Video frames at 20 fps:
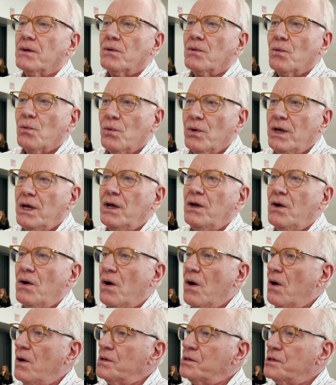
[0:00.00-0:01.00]
we
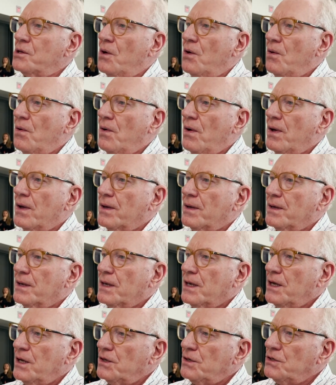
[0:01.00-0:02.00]
also
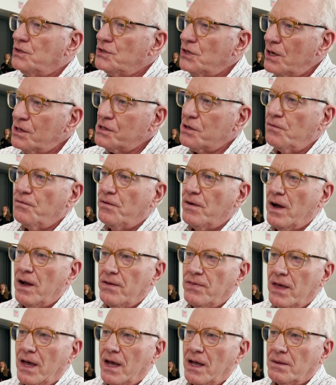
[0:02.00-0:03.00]
can justify
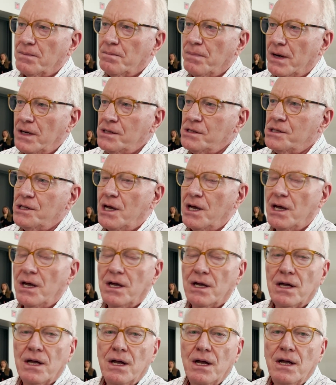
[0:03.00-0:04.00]
that by
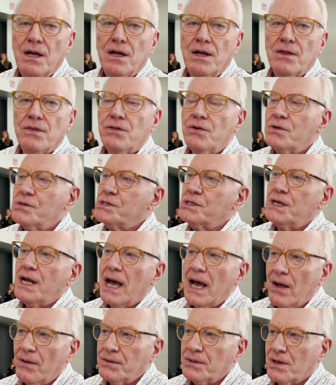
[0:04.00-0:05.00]
saying there's an
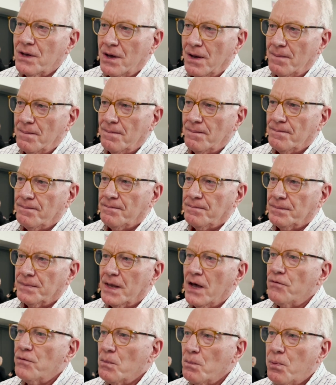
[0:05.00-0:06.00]
outcome
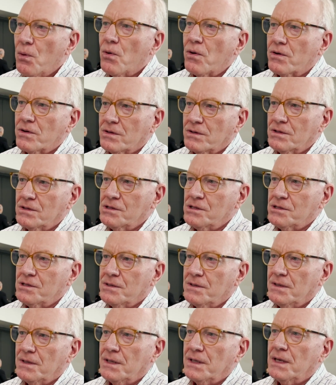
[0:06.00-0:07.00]
of importance.
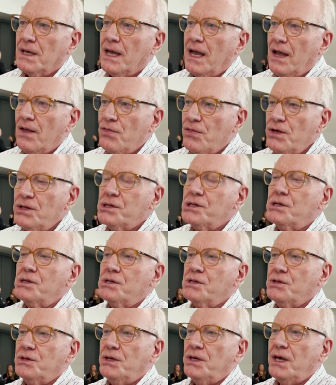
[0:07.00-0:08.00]
And this
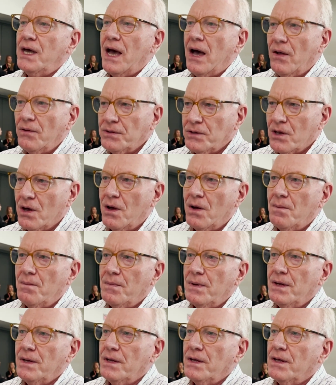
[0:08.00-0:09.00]
is the
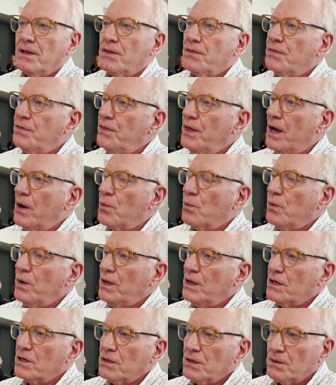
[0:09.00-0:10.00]
outcome that we
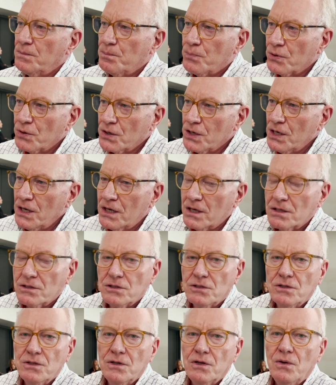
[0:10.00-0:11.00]
can
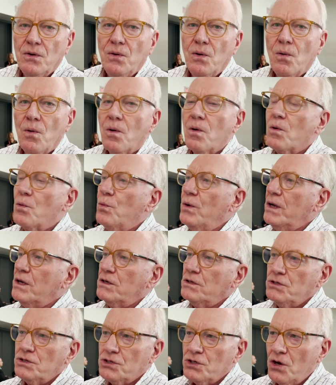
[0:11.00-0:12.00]
predict or we
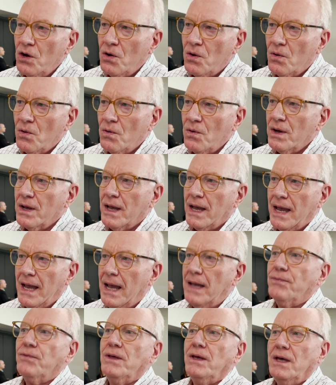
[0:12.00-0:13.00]
can show
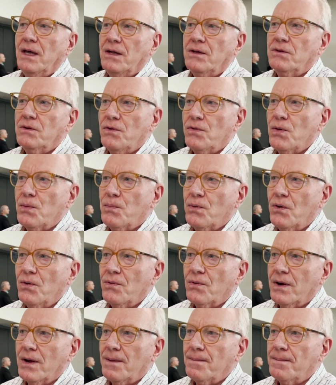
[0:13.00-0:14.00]
at the end of the
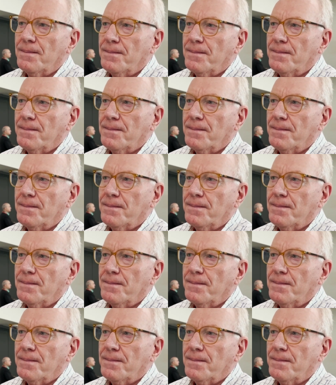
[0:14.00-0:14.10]
program.